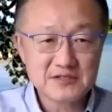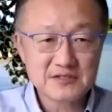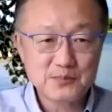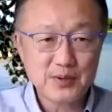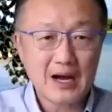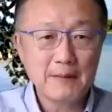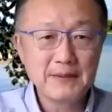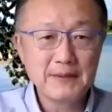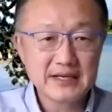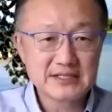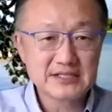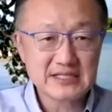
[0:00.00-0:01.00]
is probably
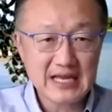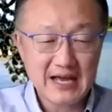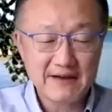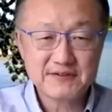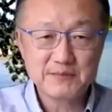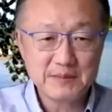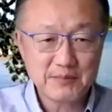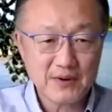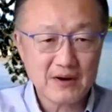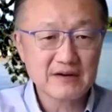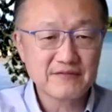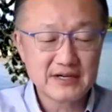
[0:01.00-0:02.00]
going to just have to be
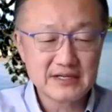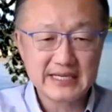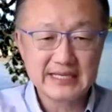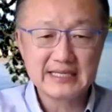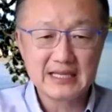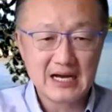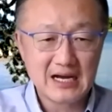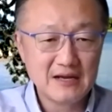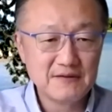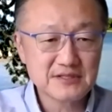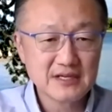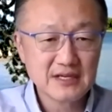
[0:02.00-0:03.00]
part of our daily
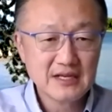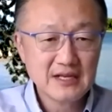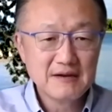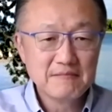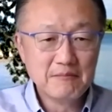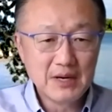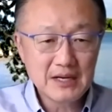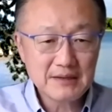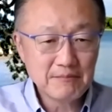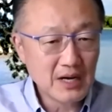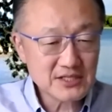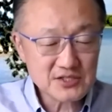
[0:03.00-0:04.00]
lives
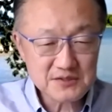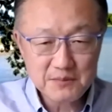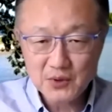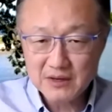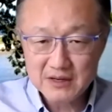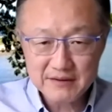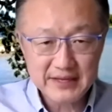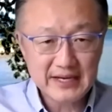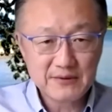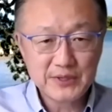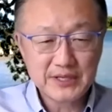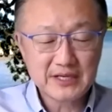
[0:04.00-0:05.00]
much more
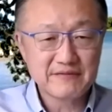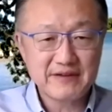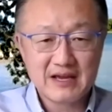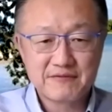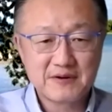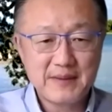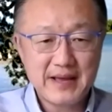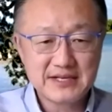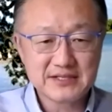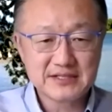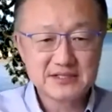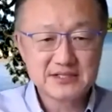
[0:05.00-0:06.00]
than we could have ever
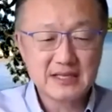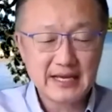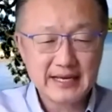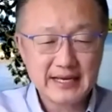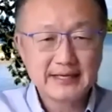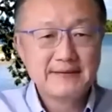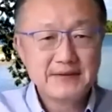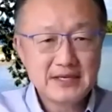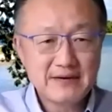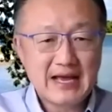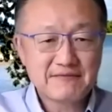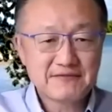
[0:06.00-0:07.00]
imagined. Just like
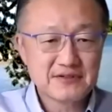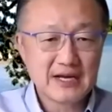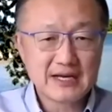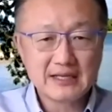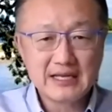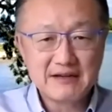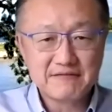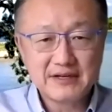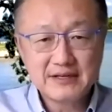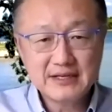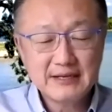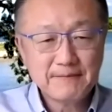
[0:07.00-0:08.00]
after
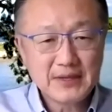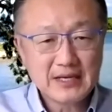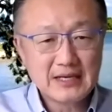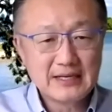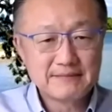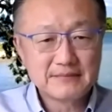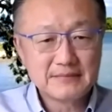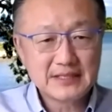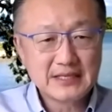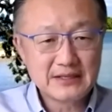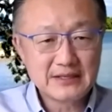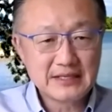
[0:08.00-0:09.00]
9/11,
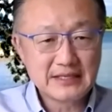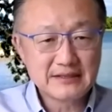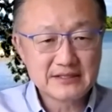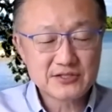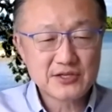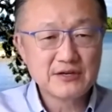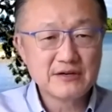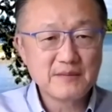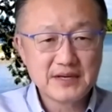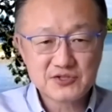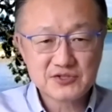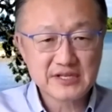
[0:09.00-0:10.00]
the security
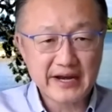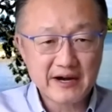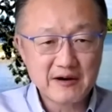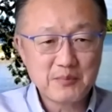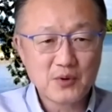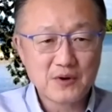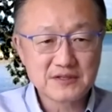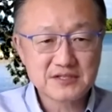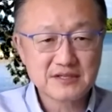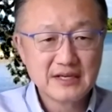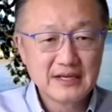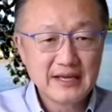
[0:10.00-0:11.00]
measures at
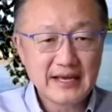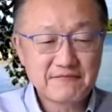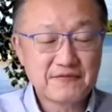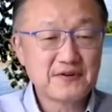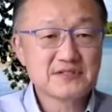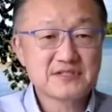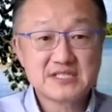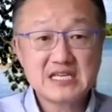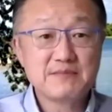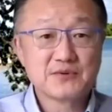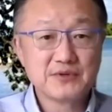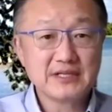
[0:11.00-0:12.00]
airports at first
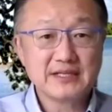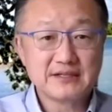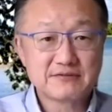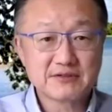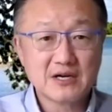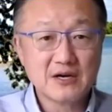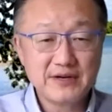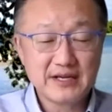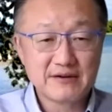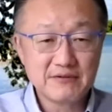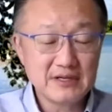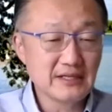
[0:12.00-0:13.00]
seemed really
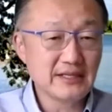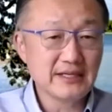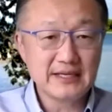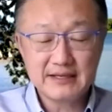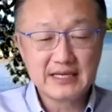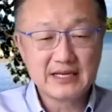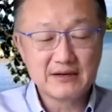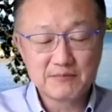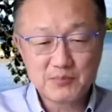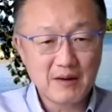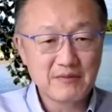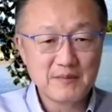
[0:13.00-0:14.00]
draconian, really
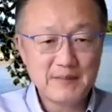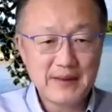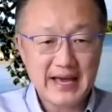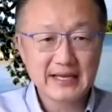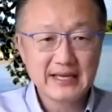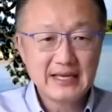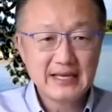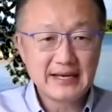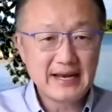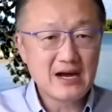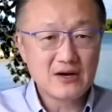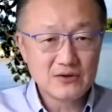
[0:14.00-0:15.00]
problematic, and
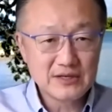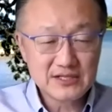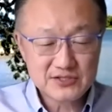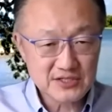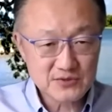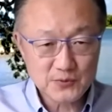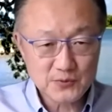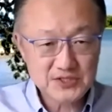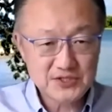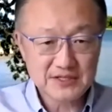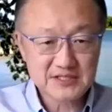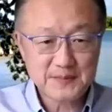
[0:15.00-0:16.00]
now it's just what
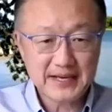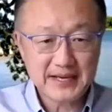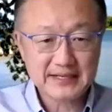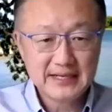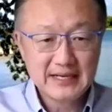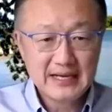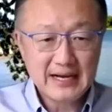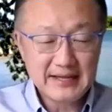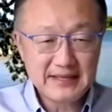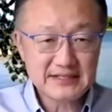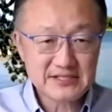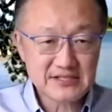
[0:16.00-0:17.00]
you'd expect. I
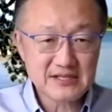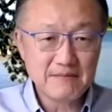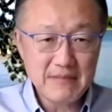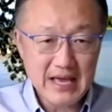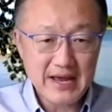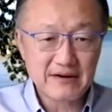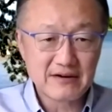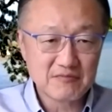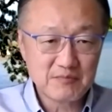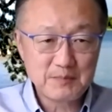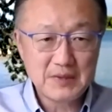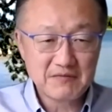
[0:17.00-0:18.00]
think some manner
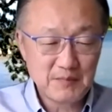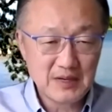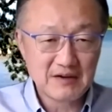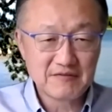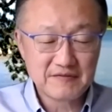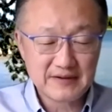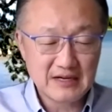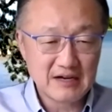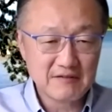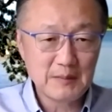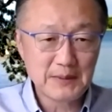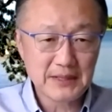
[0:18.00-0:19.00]
of
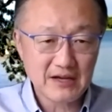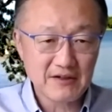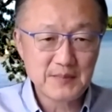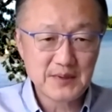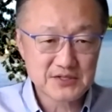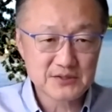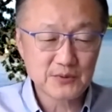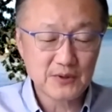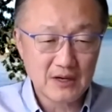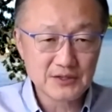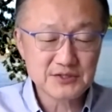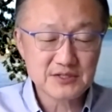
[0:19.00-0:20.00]
public health measures will
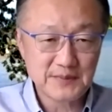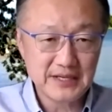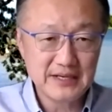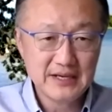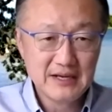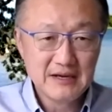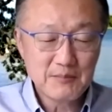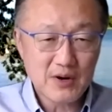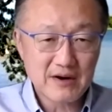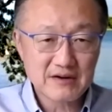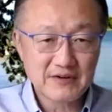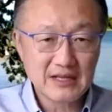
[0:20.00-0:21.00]
also be
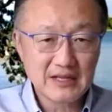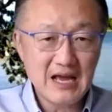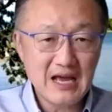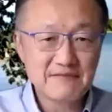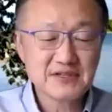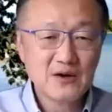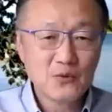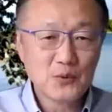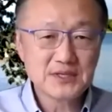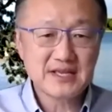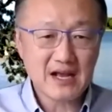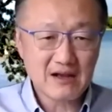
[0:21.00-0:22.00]
part of our lives.
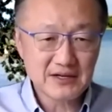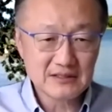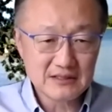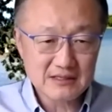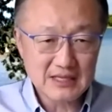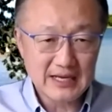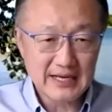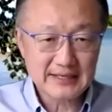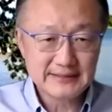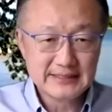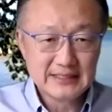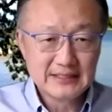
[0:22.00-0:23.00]
What's that going to look like?
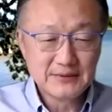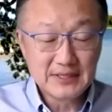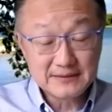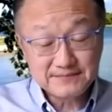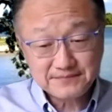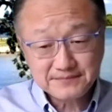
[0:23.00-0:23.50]
Well,